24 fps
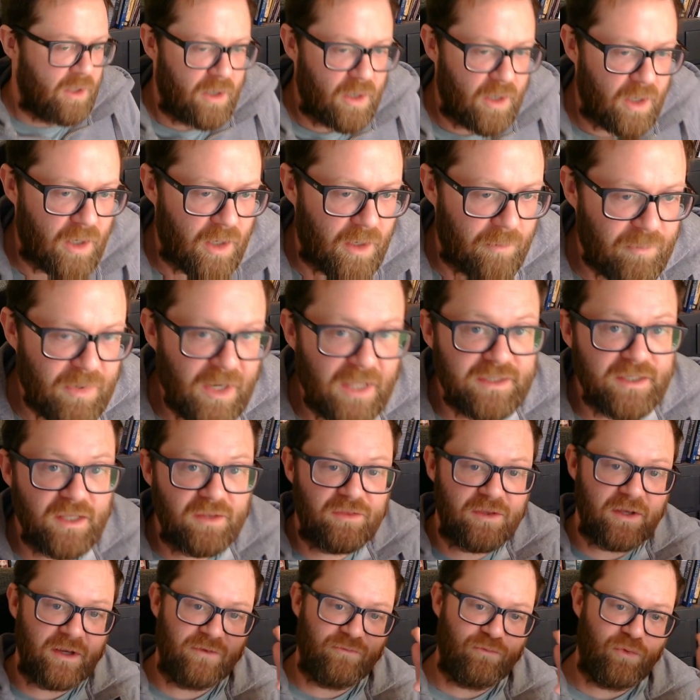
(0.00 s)
But I did
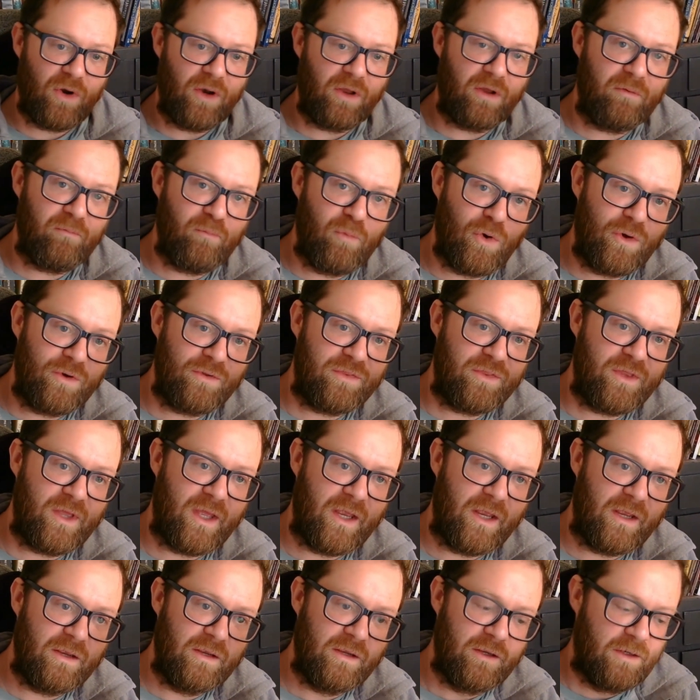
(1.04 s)
think of one more
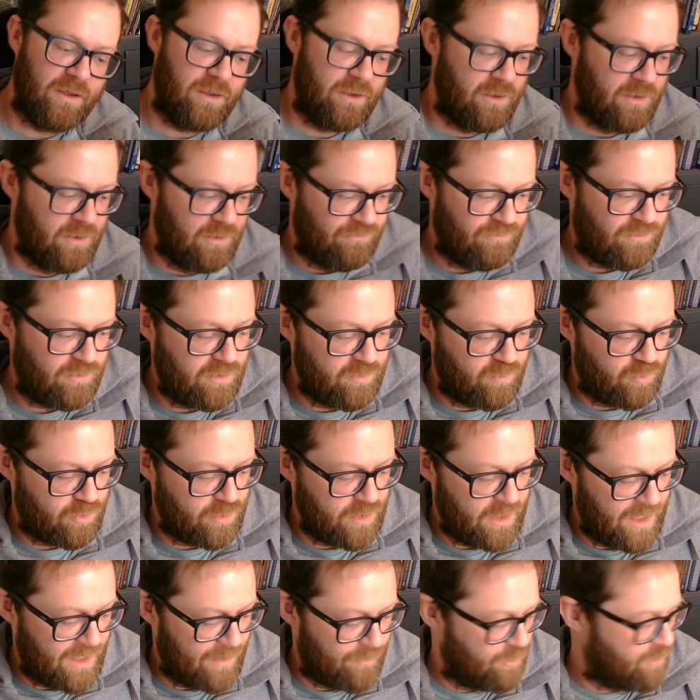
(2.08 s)
thing for the
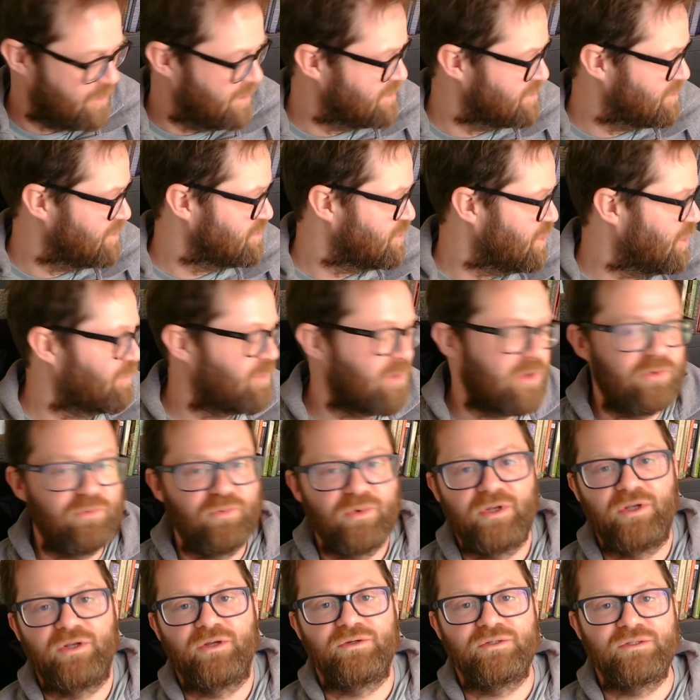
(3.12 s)
preamble as I was opening the
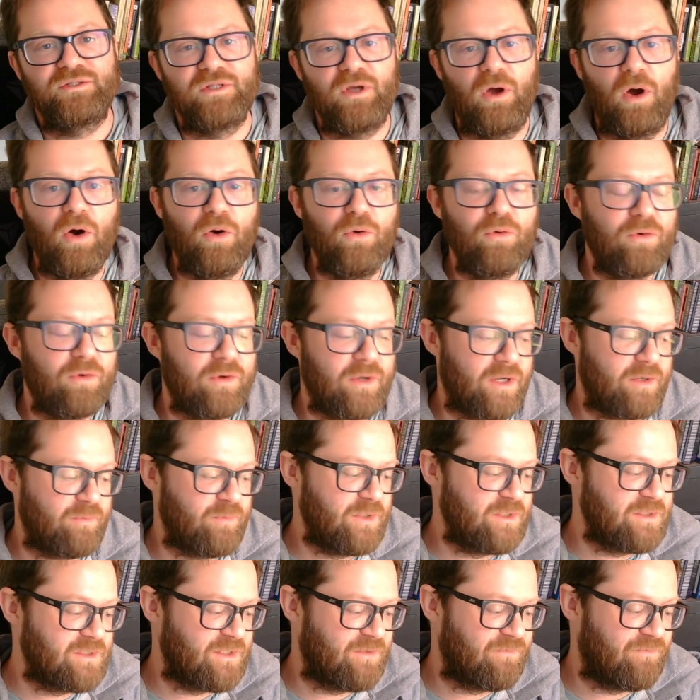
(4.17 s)
windows. The Eau Claire
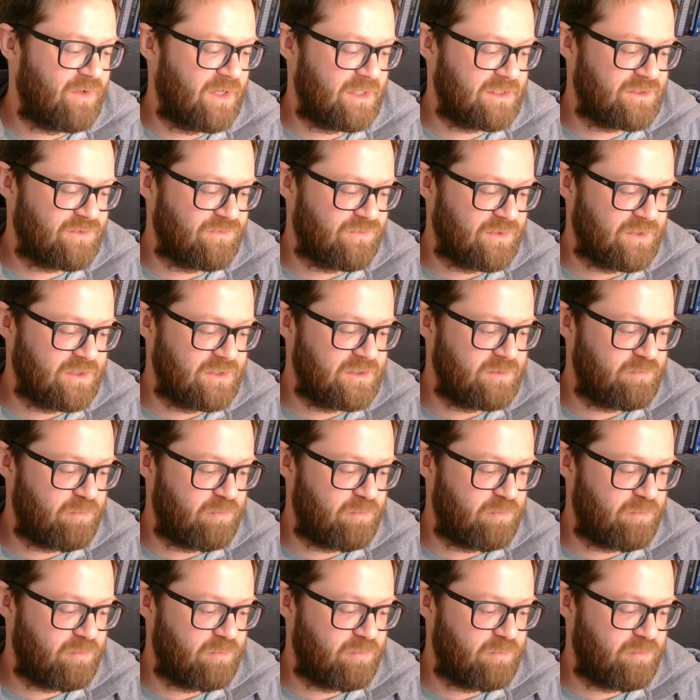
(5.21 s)
Music Festival is